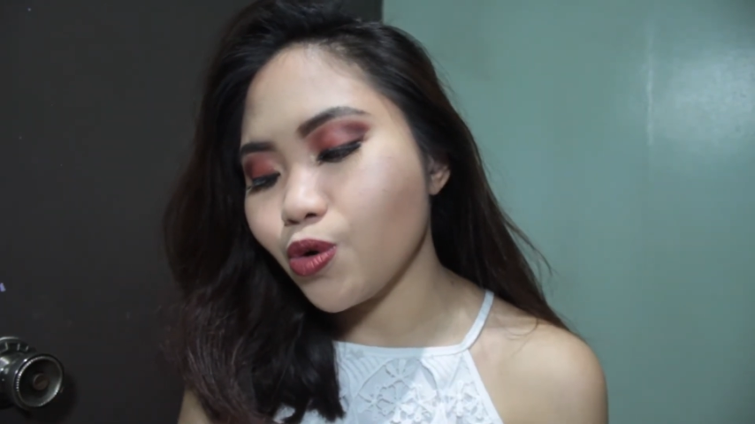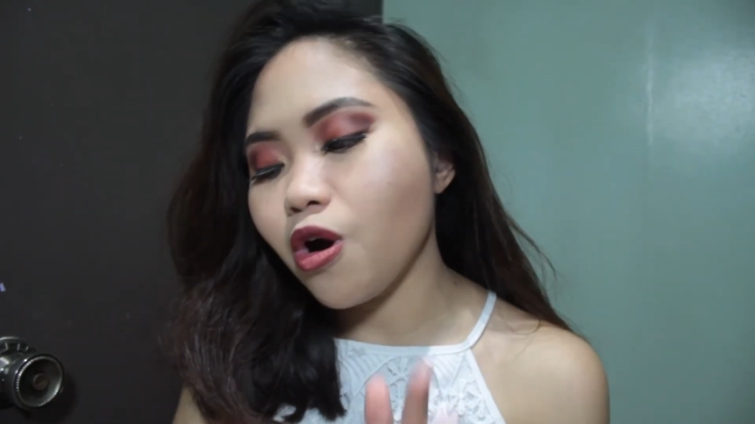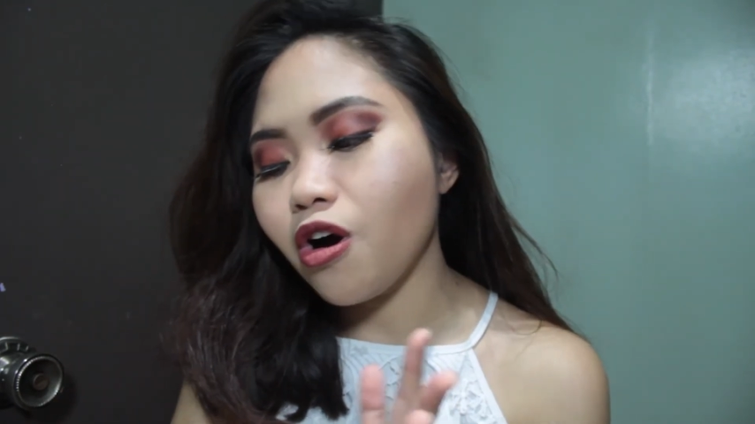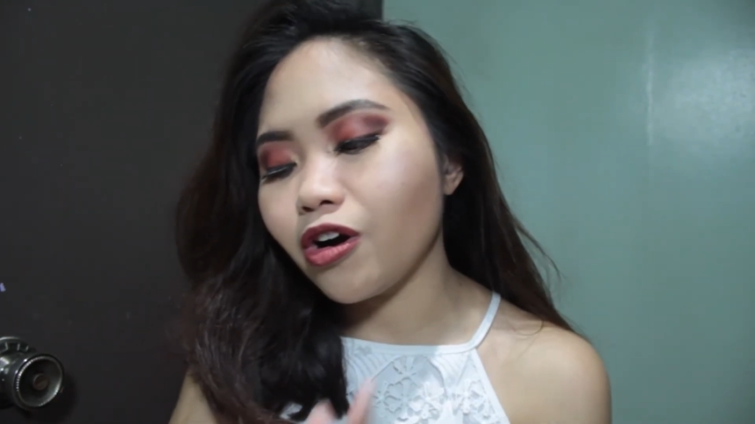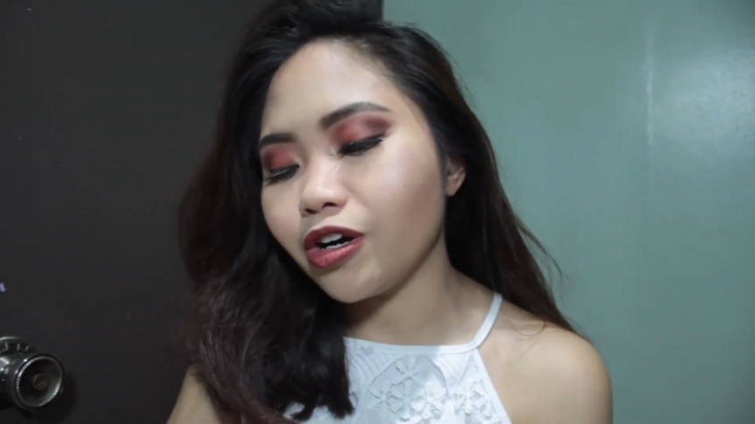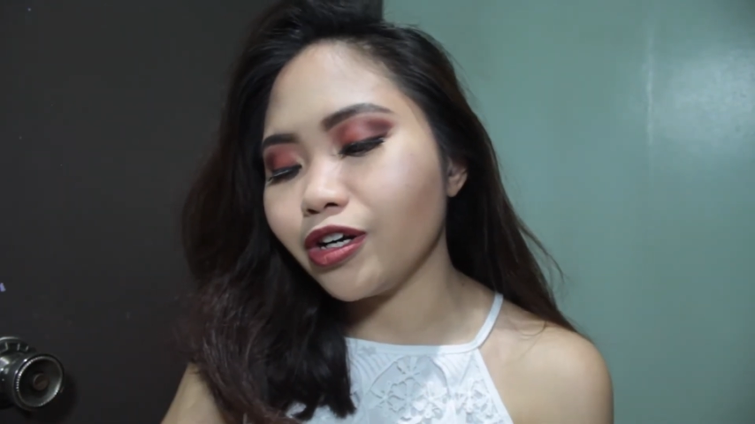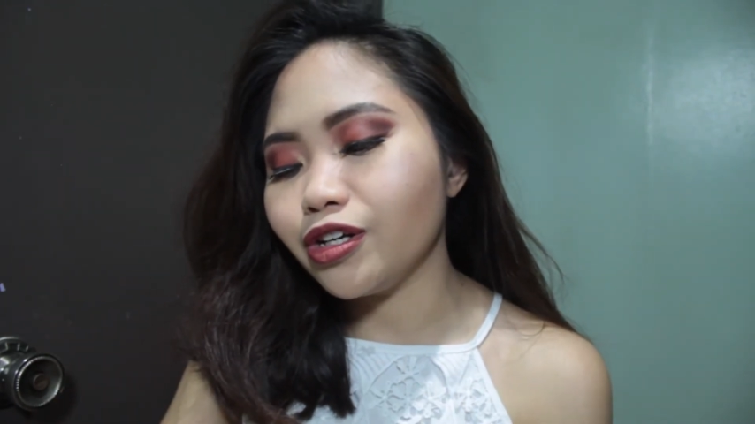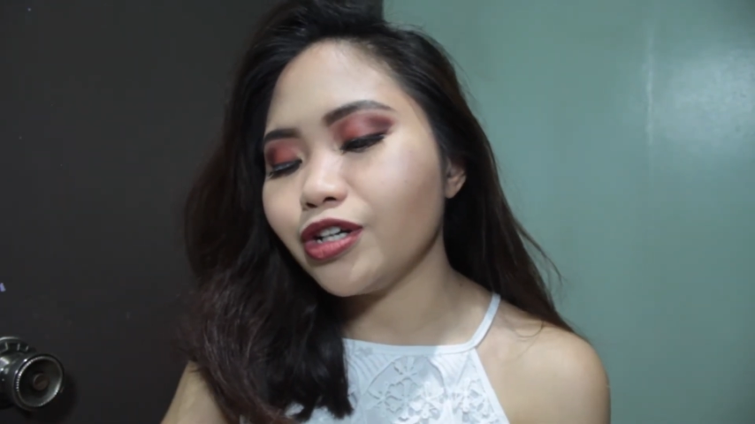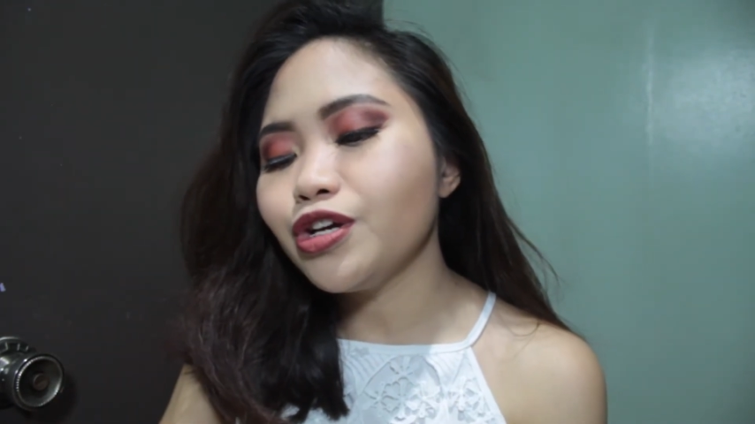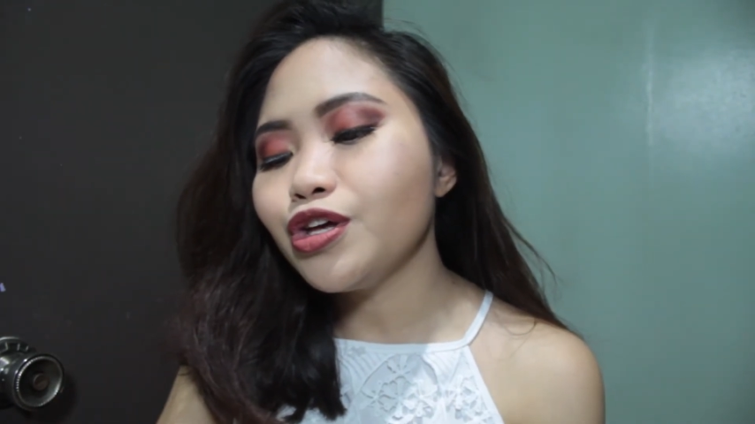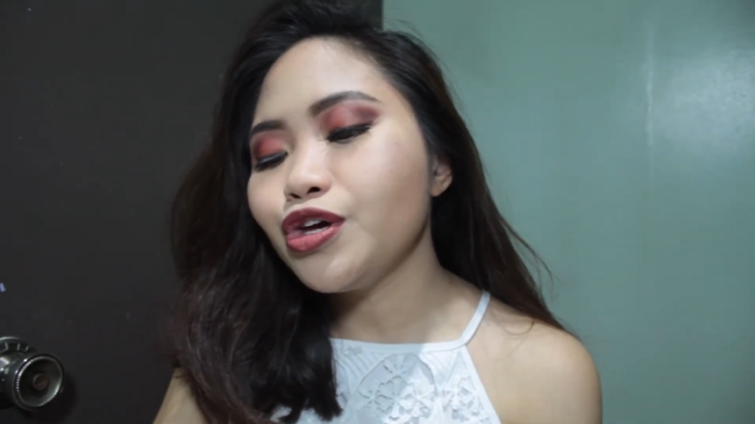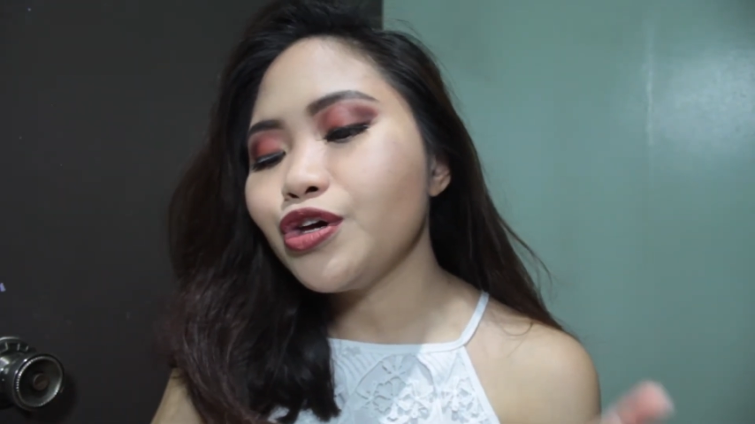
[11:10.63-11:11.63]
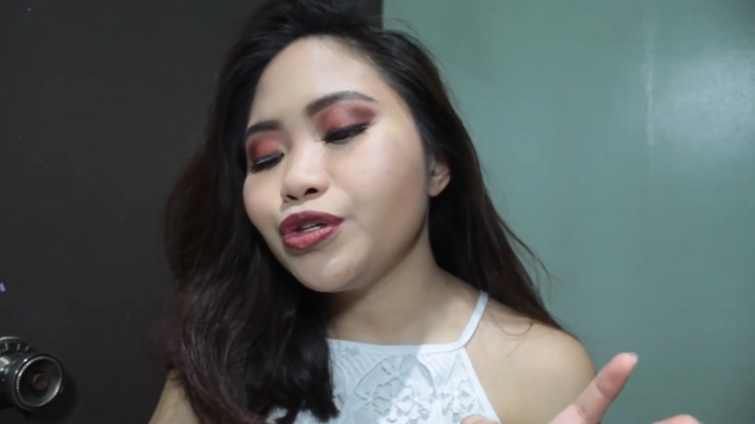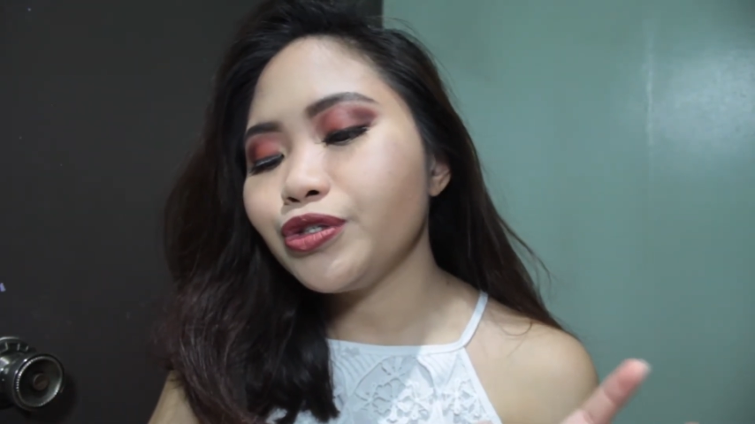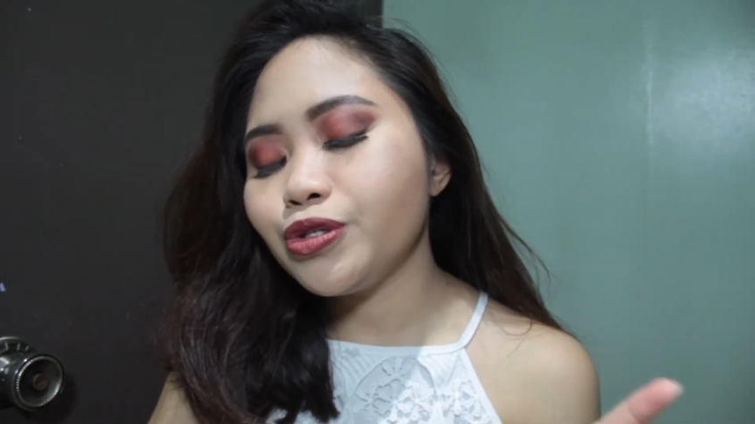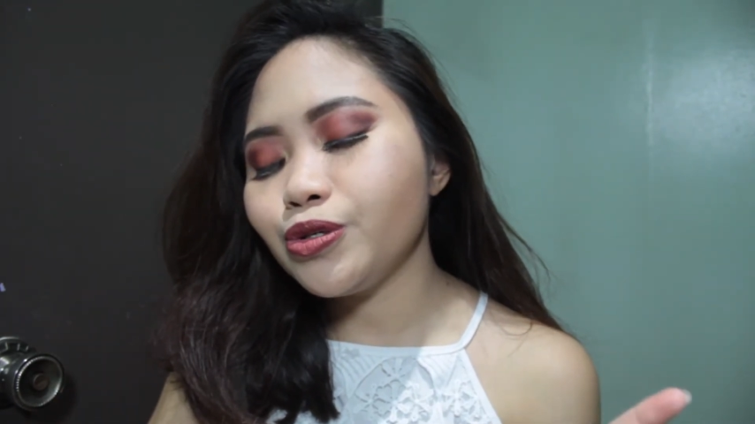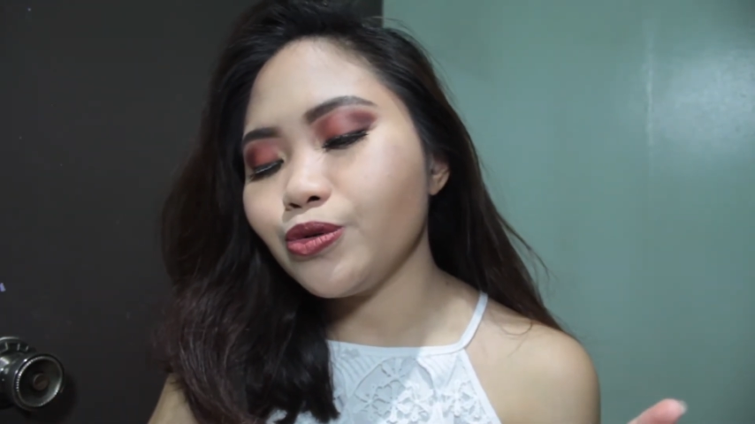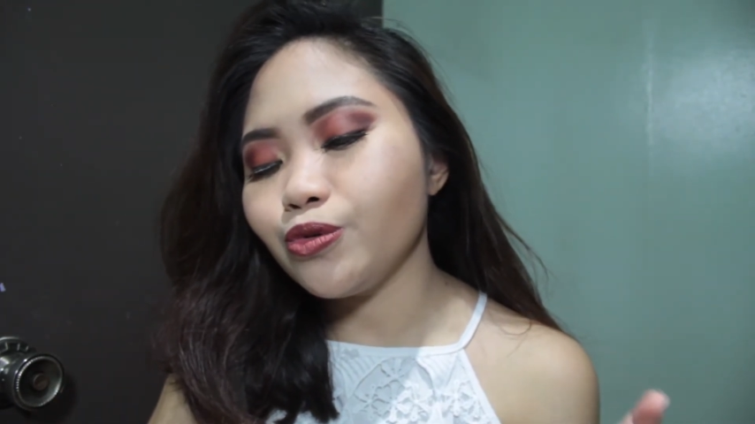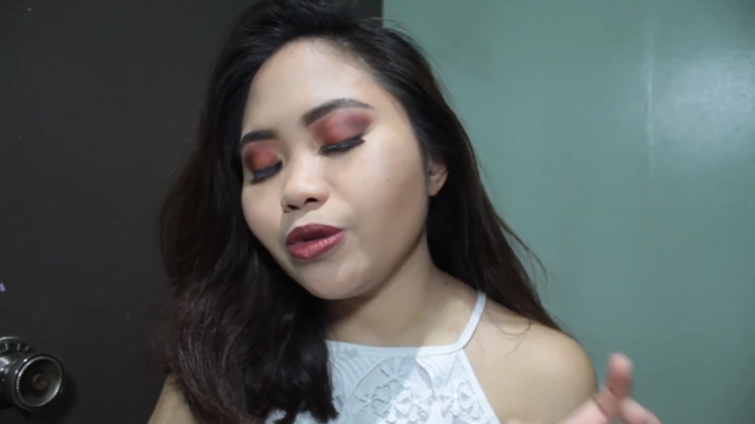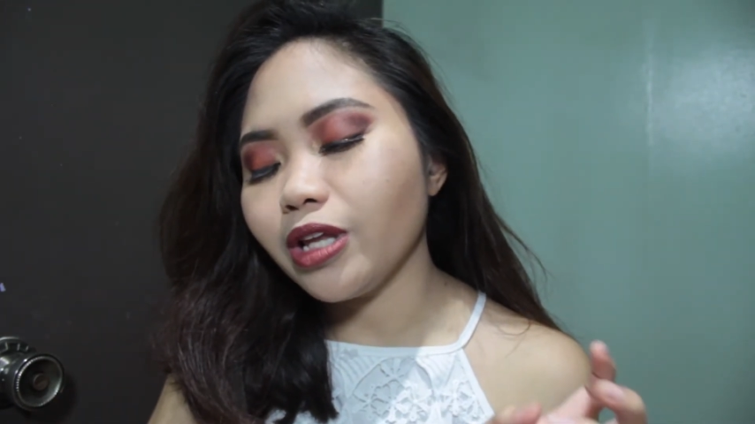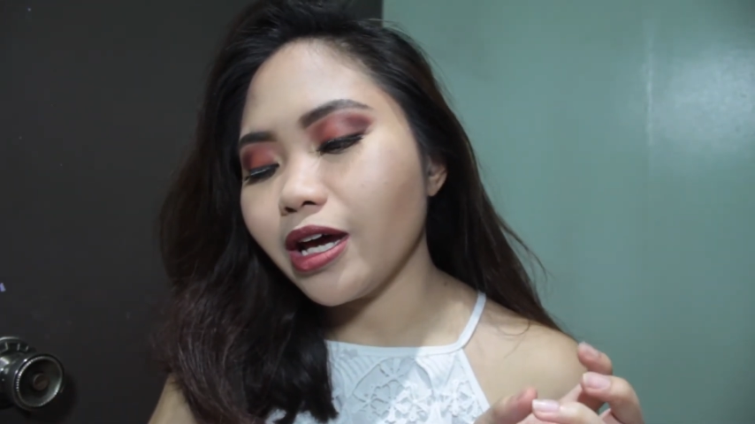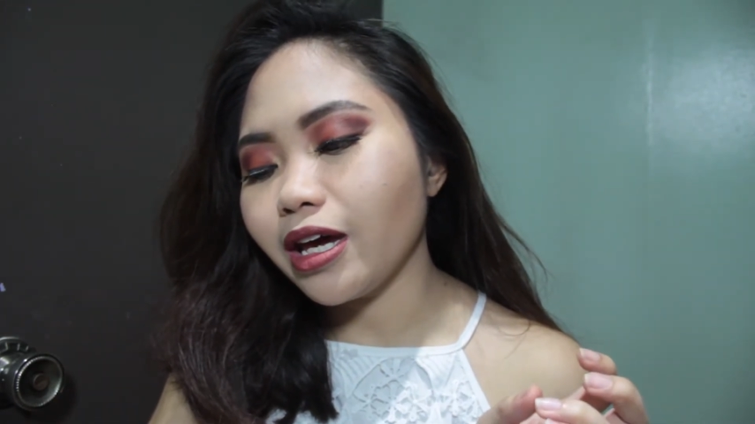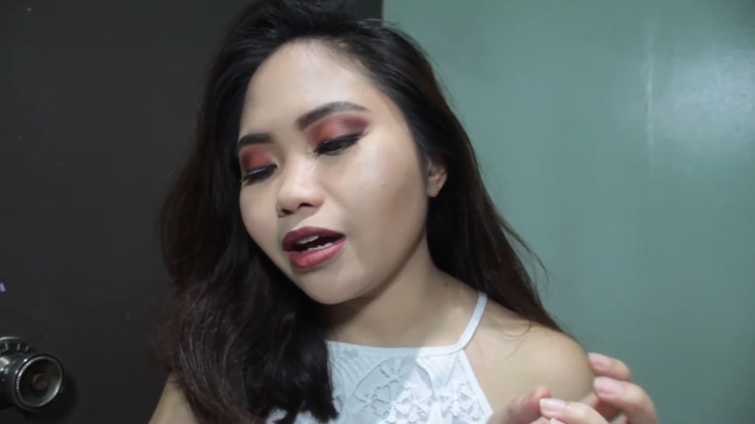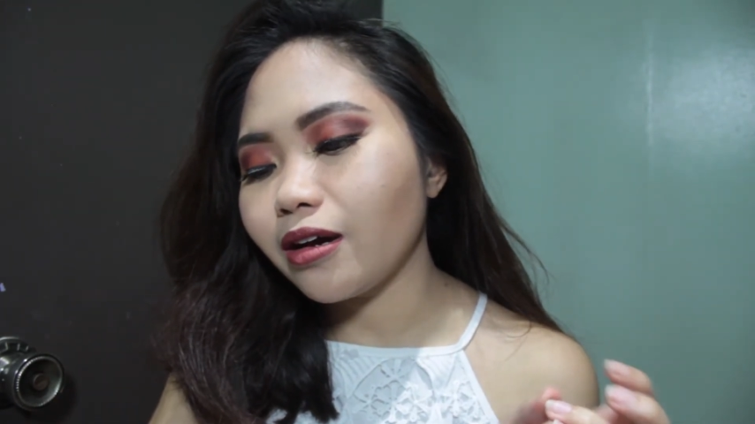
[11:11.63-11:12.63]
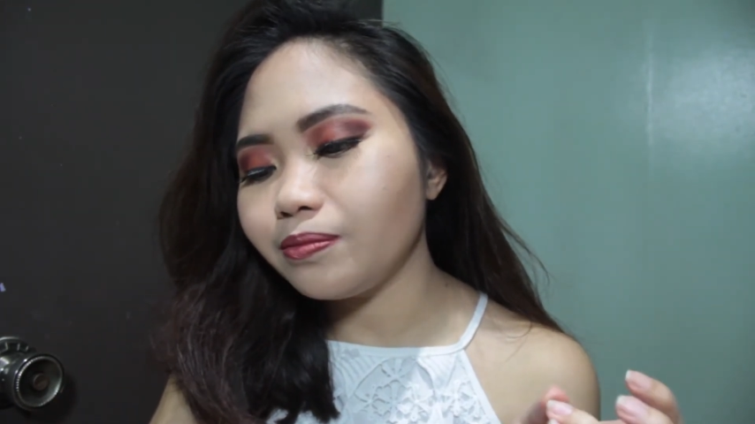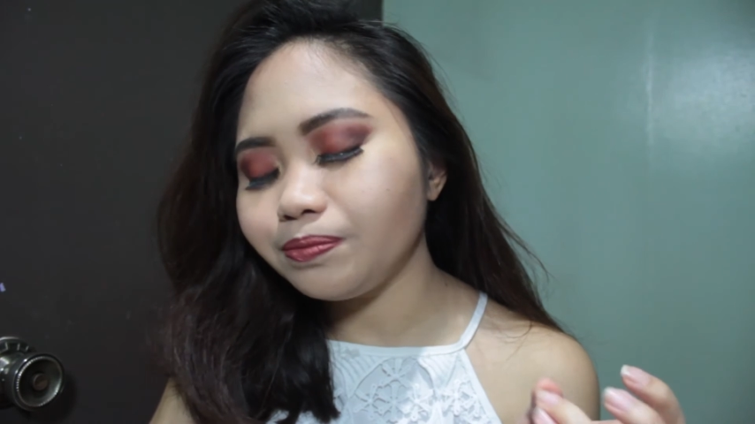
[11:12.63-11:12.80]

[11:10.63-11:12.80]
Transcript: hard to like